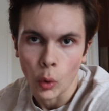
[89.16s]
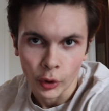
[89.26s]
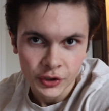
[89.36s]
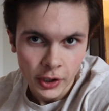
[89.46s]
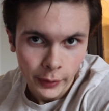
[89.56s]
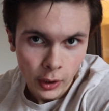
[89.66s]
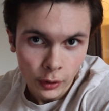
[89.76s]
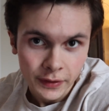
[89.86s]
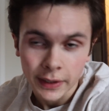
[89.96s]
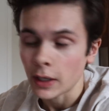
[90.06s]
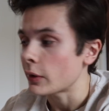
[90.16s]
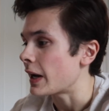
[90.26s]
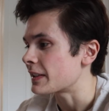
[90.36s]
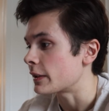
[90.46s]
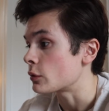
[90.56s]
Orange Theory all done now,
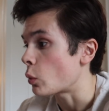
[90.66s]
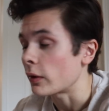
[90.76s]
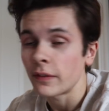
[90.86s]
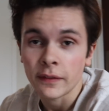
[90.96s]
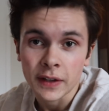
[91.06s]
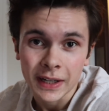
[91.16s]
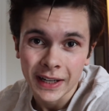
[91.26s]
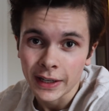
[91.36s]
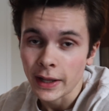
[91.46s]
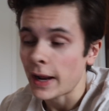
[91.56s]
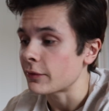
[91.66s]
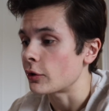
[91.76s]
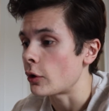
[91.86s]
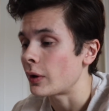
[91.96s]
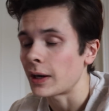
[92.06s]
guys. It is one fifteen in the
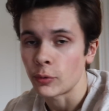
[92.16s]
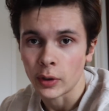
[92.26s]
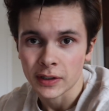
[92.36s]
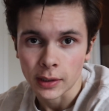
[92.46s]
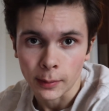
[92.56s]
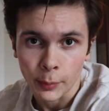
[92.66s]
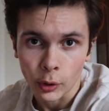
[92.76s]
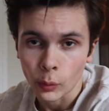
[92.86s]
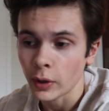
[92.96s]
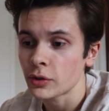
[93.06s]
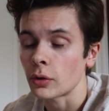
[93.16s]
afternoon and I'm doing some computer work.